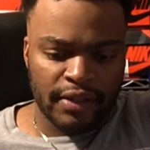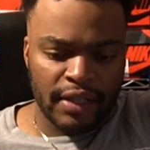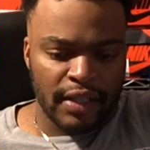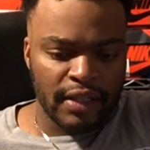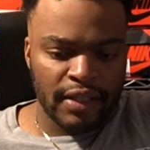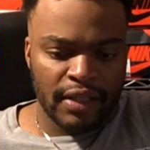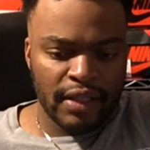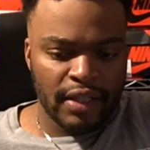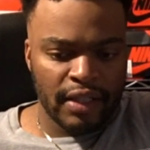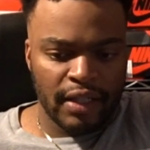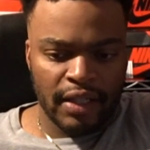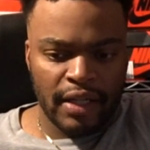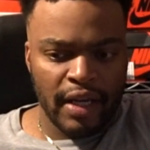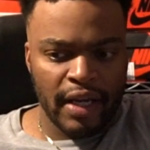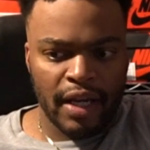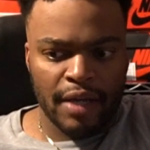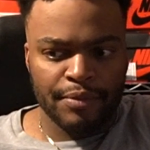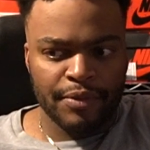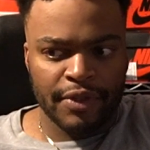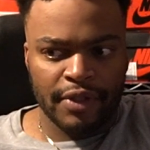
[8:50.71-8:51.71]
At the end of the
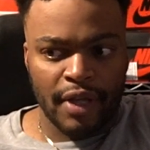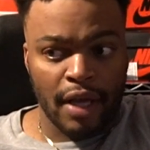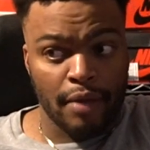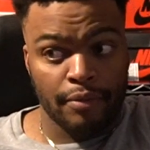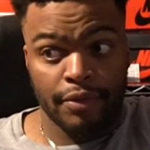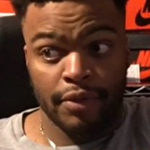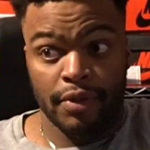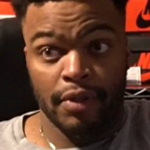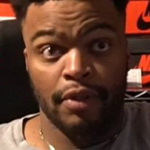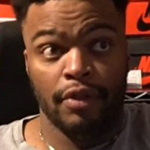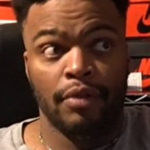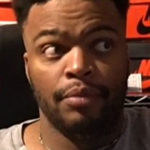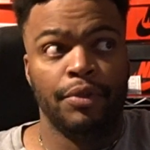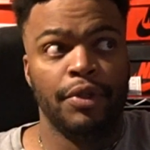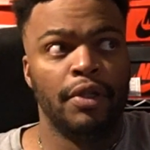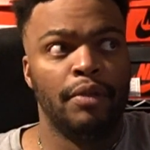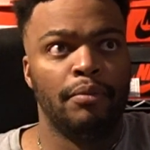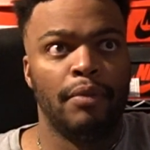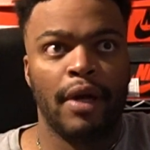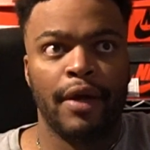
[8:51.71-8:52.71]
day, I'm still
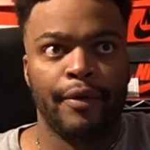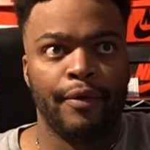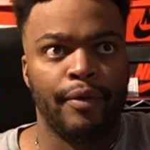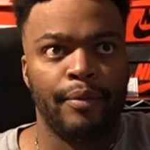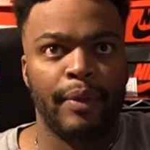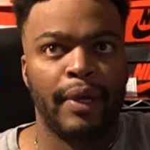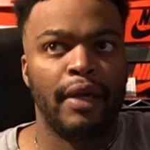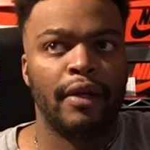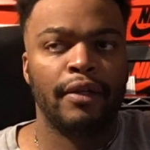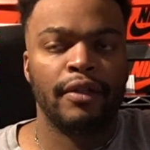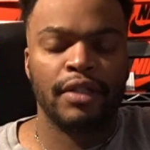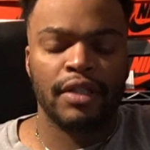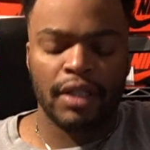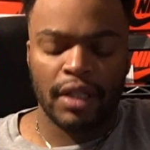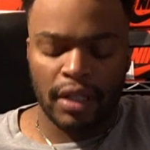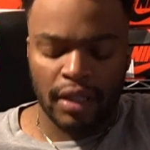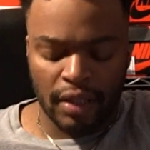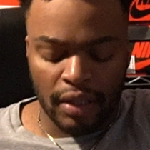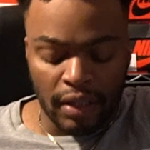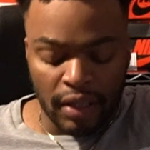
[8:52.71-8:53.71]
being micromanaged,
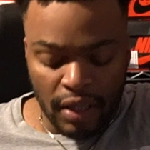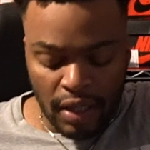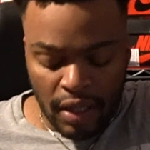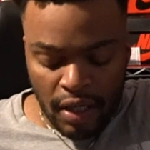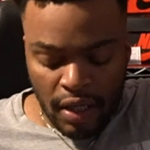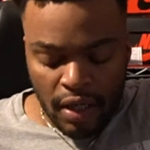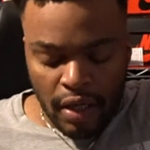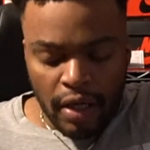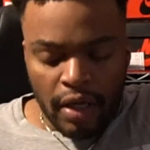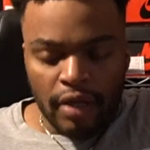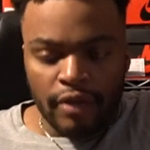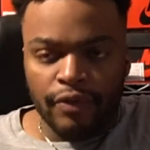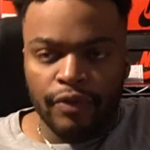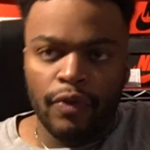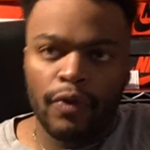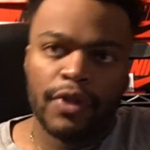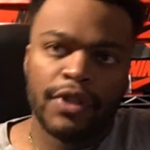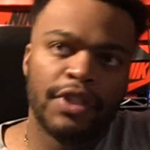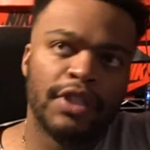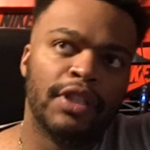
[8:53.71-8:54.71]
and
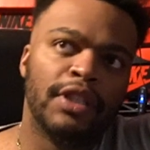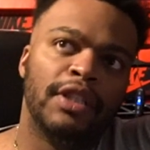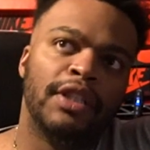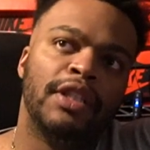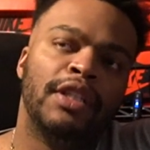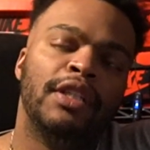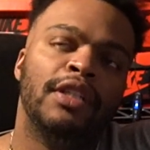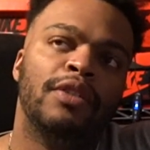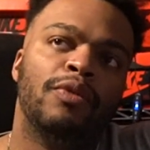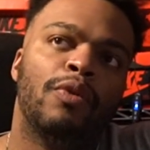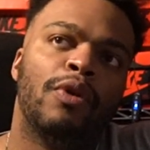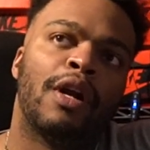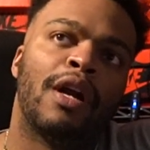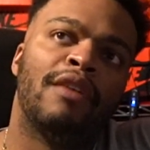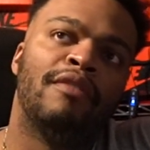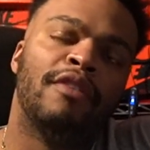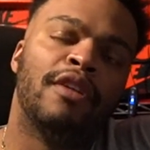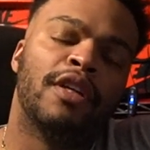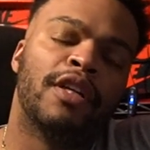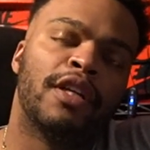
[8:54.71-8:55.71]
unfortunately, what
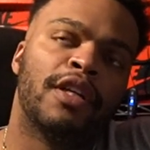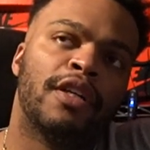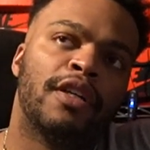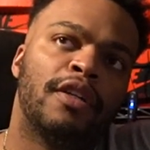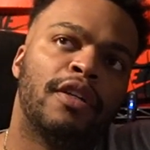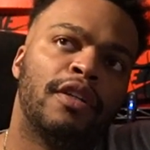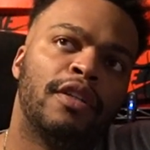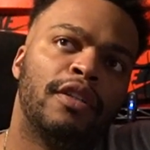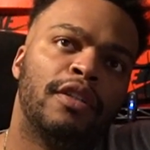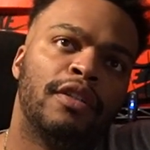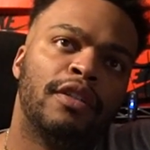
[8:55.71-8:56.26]
I've learned.